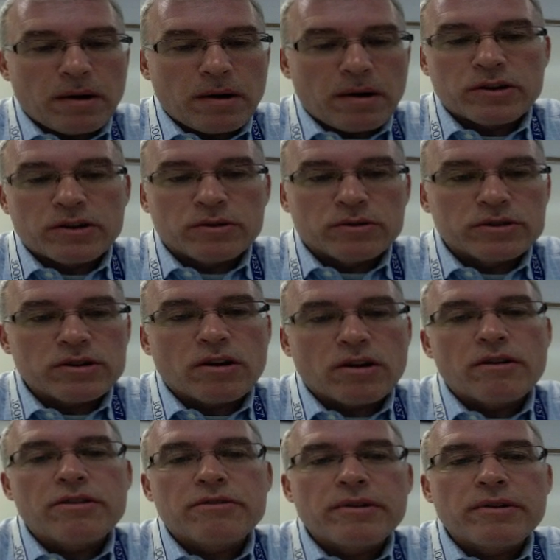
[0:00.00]
molecules
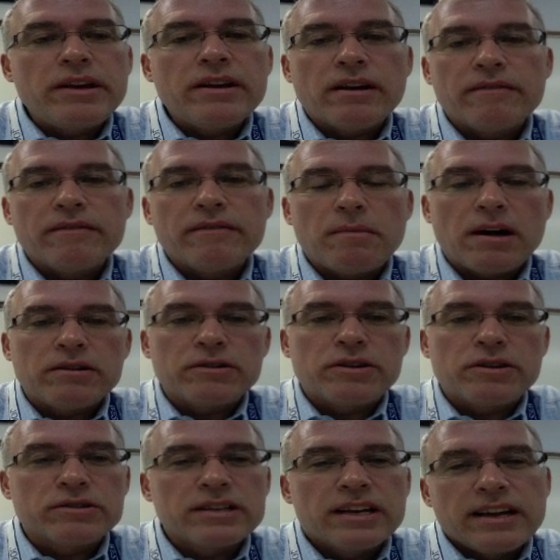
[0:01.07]
are three of the
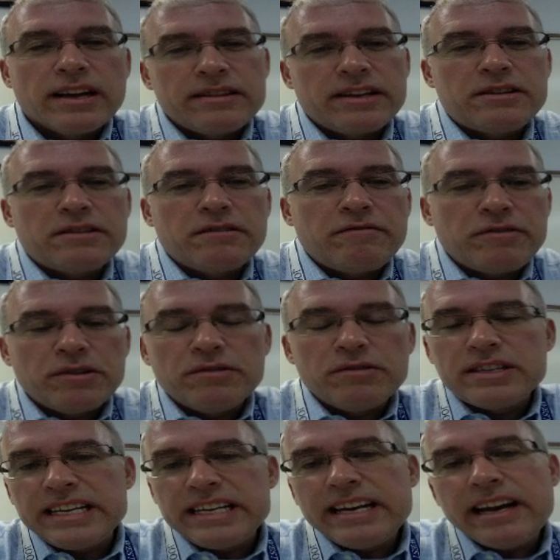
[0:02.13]
molecules that
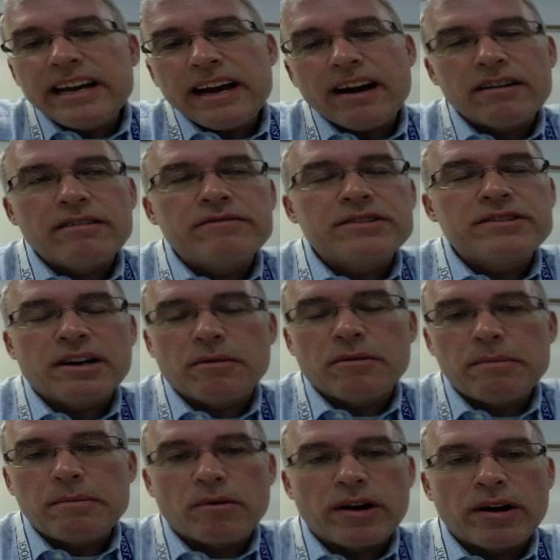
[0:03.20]
diffuse in and out of cell
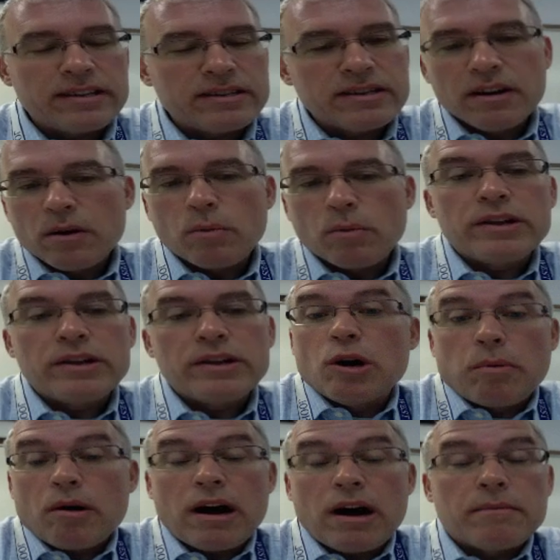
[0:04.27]
membranes with no
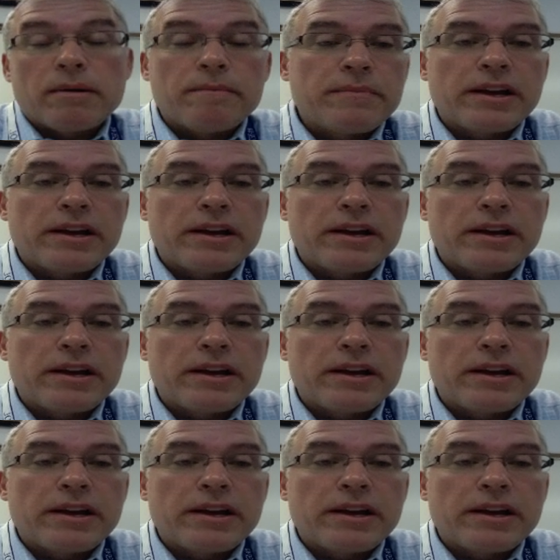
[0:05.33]
problem.